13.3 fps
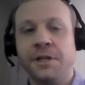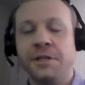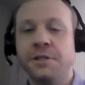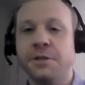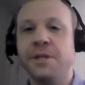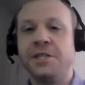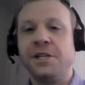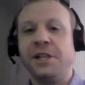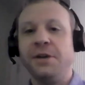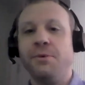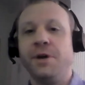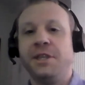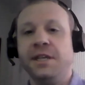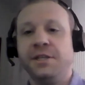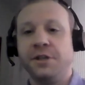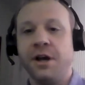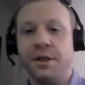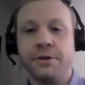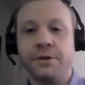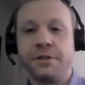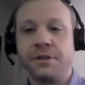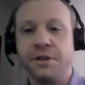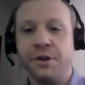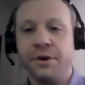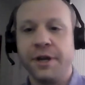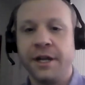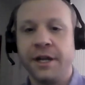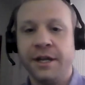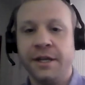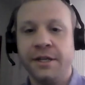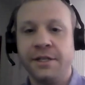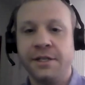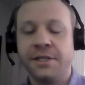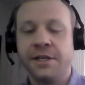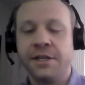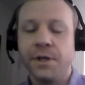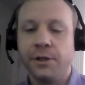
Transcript: And so basically, what these authors are doing is